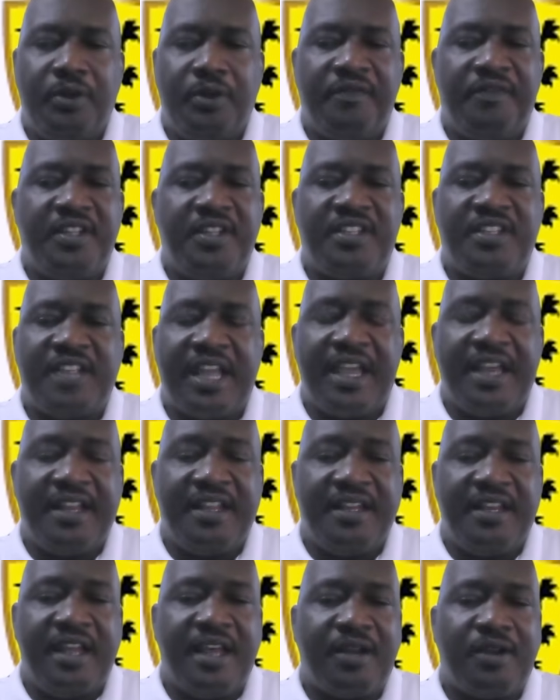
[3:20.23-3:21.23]
we've
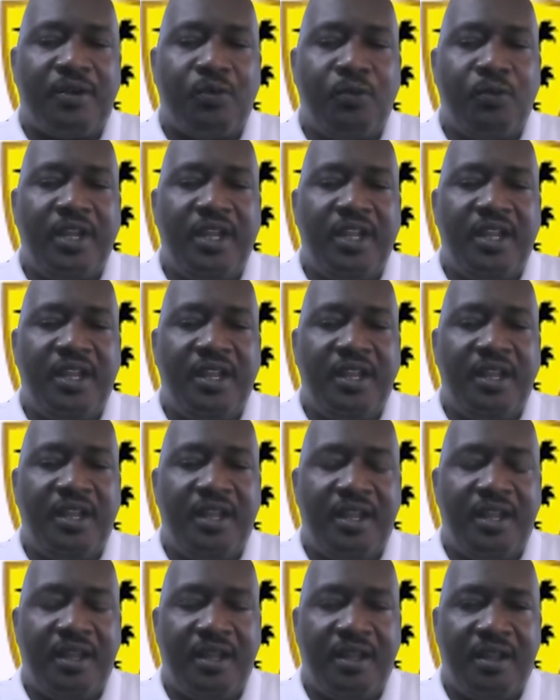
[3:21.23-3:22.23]
decided that
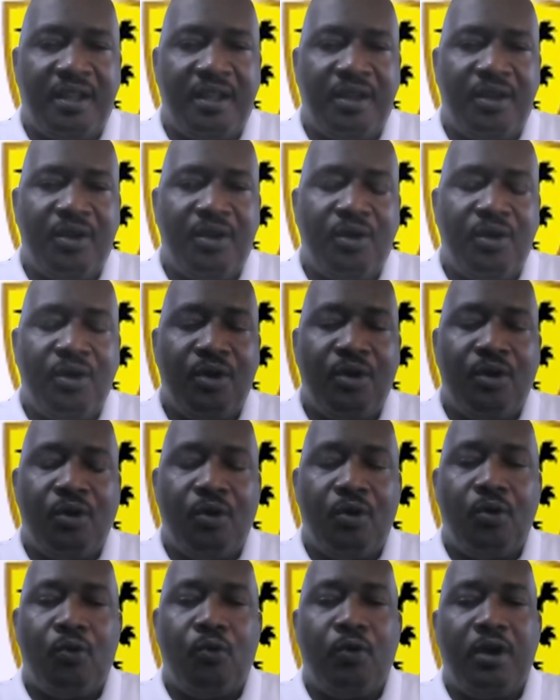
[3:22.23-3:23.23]
we
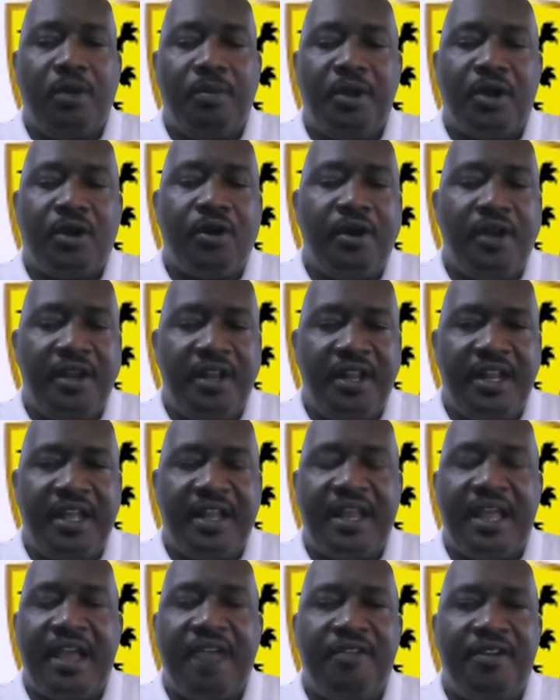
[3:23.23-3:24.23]
will be going
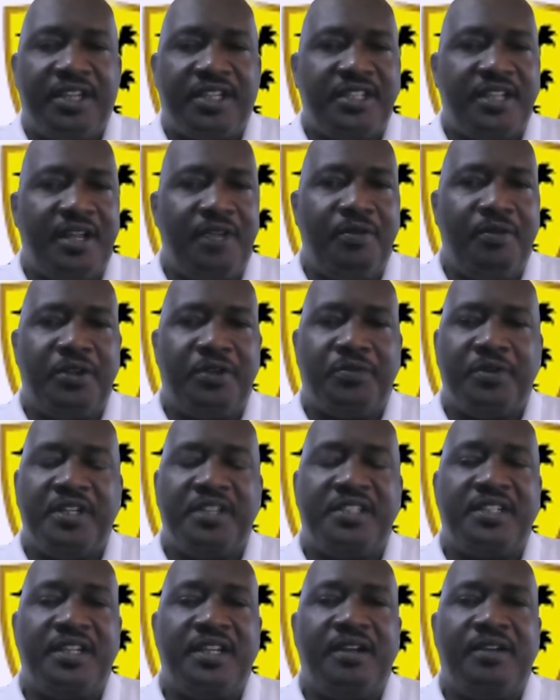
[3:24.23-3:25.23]
in a direction which
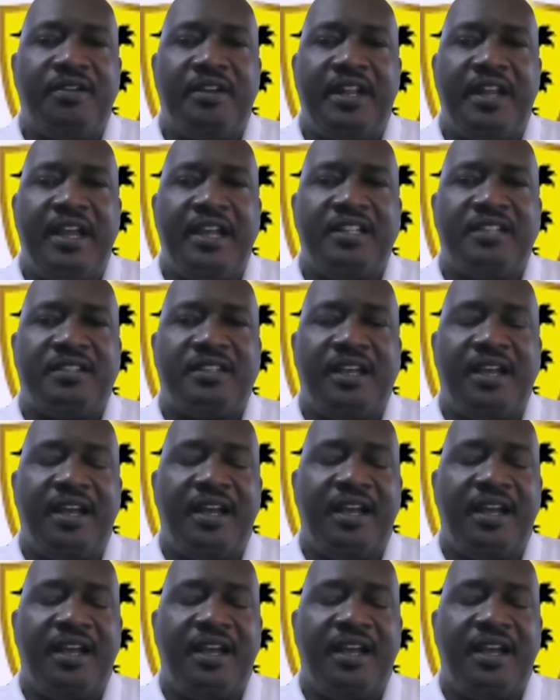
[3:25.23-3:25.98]
will synchronize